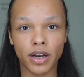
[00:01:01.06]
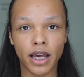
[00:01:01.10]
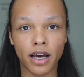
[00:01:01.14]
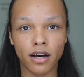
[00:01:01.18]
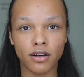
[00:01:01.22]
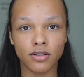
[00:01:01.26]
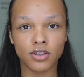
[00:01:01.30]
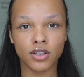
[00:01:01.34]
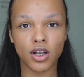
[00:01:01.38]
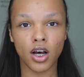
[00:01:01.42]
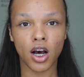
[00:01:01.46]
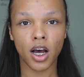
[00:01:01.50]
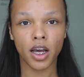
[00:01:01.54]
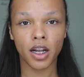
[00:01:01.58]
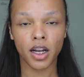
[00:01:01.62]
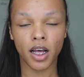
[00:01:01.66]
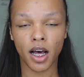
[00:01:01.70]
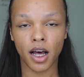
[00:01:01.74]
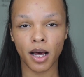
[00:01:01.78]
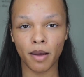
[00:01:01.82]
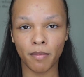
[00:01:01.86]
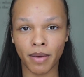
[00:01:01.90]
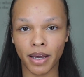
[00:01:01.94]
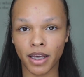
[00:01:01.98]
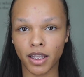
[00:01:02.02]
nails on.
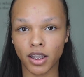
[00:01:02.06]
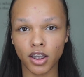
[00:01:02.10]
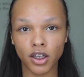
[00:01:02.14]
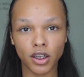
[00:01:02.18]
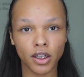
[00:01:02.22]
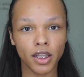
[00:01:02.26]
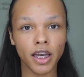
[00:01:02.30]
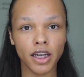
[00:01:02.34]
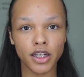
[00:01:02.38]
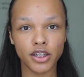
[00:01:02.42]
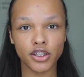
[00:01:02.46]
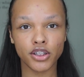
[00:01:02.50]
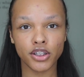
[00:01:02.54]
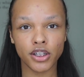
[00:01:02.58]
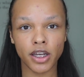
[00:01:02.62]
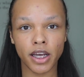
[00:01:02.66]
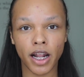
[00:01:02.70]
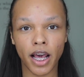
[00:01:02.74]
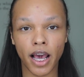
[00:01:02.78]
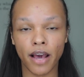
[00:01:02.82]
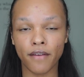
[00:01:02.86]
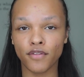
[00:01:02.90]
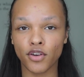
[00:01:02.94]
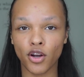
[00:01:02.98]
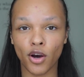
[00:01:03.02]
I look like shit.
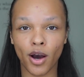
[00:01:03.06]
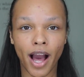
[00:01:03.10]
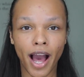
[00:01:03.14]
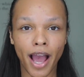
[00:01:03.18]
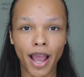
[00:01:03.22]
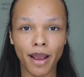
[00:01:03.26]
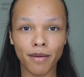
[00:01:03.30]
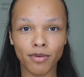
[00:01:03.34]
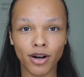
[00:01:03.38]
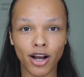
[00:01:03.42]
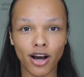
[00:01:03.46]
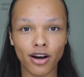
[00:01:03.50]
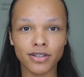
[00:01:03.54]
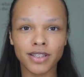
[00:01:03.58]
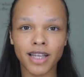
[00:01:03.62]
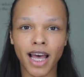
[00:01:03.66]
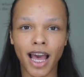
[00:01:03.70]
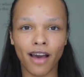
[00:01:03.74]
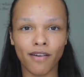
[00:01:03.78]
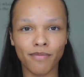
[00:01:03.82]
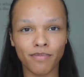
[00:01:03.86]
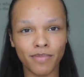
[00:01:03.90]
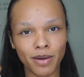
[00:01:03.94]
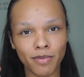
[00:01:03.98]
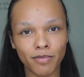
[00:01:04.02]
I have no eyebrows. I
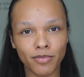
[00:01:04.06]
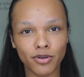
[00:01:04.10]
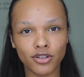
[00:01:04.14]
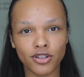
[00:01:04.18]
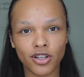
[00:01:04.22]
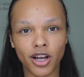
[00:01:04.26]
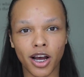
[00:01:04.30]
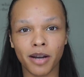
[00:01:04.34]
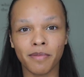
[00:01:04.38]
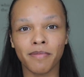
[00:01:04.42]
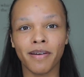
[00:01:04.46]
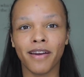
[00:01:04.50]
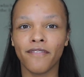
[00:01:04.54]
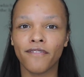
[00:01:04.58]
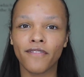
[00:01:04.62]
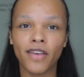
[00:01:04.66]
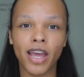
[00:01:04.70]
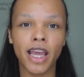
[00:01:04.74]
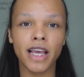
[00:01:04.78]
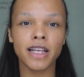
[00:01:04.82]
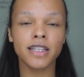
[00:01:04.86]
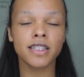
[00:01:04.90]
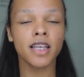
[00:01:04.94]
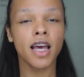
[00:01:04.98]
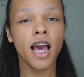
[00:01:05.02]
have pimples on my
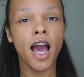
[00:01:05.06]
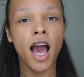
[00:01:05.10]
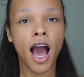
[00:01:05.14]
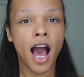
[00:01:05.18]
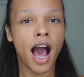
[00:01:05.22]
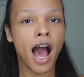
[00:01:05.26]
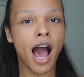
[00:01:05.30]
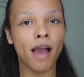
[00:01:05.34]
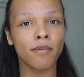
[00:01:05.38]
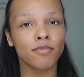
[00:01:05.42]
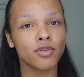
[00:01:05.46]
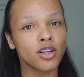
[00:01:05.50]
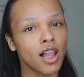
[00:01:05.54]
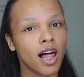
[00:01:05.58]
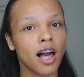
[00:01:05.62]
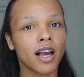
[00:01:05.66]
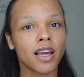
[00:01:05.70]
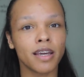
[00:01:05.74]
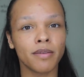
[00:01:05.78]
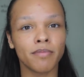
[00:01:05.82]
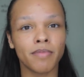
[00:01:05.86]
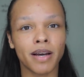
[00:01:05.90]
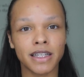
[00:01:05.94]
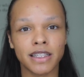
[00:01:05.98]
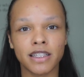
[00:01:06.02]
face. I'm
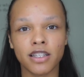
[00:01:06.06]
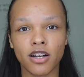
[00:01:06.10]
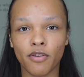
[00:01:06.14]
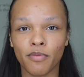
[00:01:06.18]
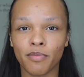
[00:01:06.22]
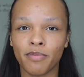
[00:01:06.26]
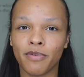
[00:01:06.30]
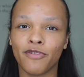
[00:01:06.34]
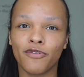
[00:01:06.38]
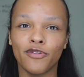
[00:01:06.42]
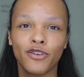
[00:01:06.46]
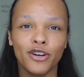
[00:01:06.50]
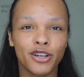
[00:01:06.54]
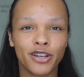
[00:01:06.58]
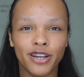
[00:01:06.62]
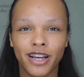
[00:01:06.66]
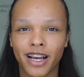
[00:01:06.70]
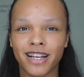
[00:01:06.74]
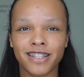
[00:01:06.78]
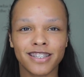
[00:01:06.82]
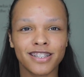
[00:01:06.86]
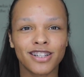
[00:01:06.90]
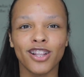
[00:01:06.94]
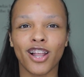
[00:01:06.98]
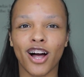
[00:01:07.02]
clocking myself before you
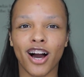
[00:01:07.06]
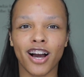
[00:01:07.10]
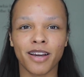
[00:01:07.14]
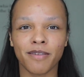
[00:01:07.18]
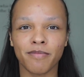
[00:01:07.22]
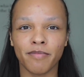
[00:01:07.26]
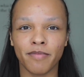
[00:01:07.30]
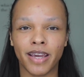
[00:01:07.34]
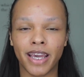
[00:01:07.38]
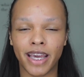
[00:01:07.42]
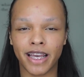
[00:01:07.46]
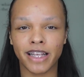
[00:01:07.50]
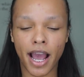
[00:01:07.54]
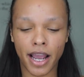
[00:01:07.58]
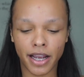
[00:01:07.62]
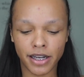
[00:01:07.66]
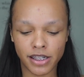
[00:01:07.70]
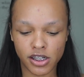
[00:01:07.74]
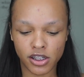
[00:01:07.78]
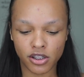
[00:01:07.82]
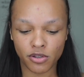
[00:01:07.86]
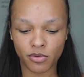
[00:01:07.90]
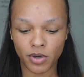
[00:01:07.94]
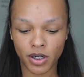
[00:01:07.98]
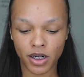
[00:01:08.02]
guys clock me. I
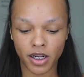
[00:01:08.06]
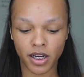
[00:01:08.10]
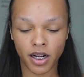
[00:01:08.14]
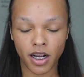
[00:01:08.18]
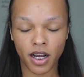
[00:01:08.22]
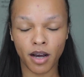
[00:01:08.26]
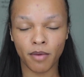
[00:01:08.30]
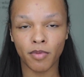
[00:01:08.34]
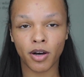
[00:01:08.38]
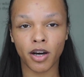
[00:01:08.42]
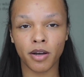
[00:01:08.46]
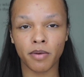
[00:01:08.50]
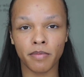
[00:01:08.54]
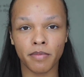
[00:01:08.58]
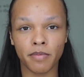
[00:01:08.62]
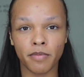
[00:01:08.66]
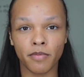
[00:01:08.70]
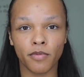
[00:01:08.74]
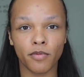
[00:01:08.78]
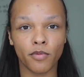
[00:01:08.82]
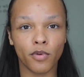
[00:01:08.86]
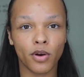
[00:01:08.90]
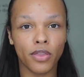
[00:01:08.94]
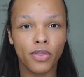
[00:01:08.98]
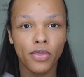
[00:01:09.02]
just want to come
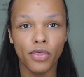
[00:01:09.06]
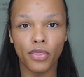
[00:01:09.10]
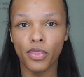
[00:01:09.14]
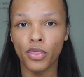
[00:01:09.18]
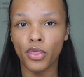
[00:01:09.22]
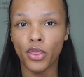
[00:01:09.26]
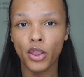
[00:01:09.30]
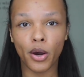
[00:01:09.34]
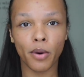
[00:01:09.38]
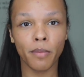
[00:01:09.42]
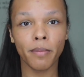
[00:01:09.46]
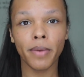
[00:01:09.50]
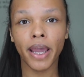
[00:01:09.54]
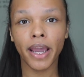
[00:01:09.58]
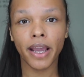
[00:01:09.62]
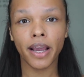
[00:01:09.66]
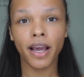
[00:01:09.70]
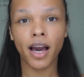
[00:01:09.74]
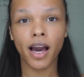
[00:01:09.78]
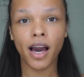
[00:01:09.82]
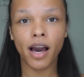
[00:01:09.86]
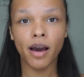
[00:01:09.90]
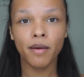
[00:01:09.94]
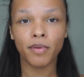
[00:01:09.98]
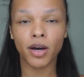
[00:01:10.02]
on with no
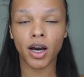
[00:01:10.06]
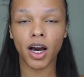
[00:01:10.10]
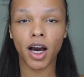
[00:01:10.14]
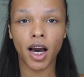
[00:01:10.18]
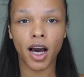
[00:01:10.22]
makeup